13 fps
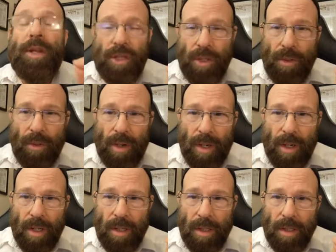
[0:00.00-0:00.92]
you are.
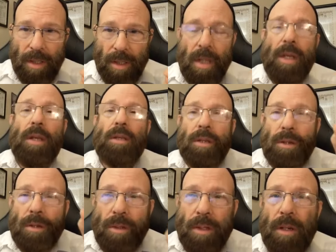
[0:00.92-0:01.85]

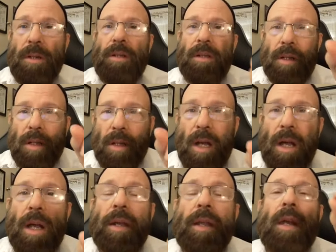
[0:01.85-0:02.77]
You turn to
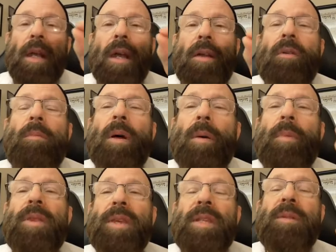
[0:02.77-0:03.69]
God and remember
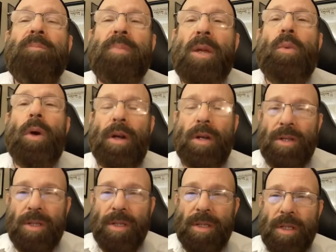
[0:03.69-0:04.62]
these big
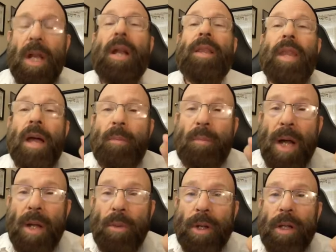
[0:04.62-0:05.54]
words. Not my
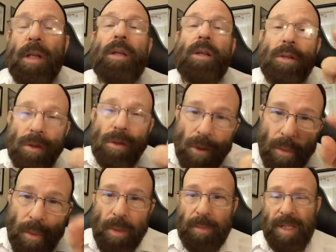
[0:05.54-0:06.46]
will, your
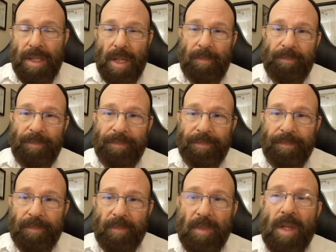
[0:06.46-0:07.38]
will be done.
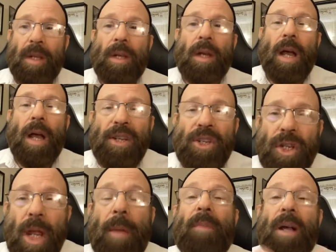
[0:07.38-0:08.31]

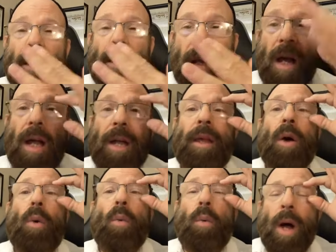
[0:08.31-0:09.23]
Hashem, God,
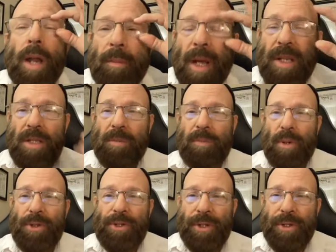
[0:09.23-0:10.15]
what am I
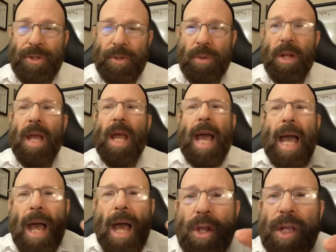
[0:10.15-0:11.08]
supposed to do?
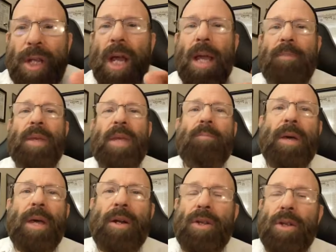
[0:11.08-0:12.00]
How can I be a
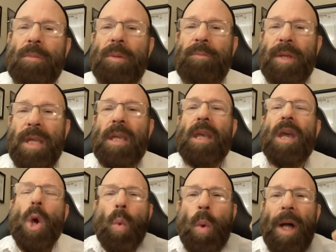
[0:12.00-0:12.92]
better human being?
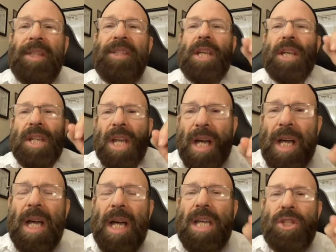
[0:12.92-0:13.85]
What can
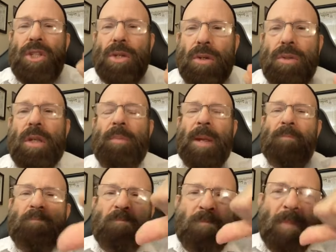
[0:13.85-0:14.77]
I do to make
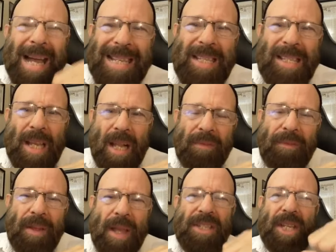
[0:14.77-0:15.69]
myself
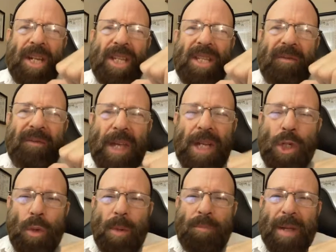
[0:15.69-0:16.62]
as an
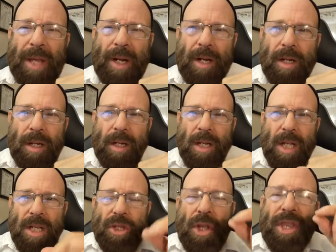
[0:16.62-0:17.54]
individual better
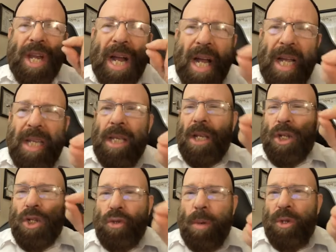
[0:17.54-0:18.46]
so that I can
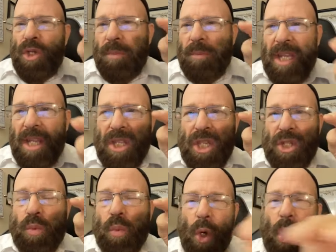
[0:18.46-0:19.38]
contribute to making this
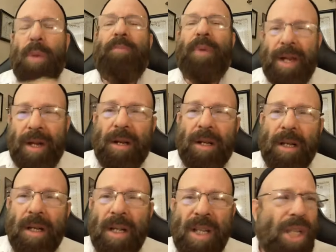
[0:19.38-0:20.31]
world better?
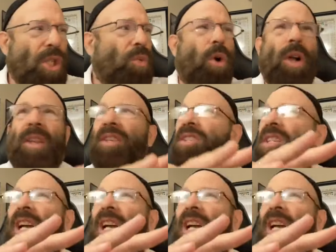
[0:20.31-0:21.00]
This world has got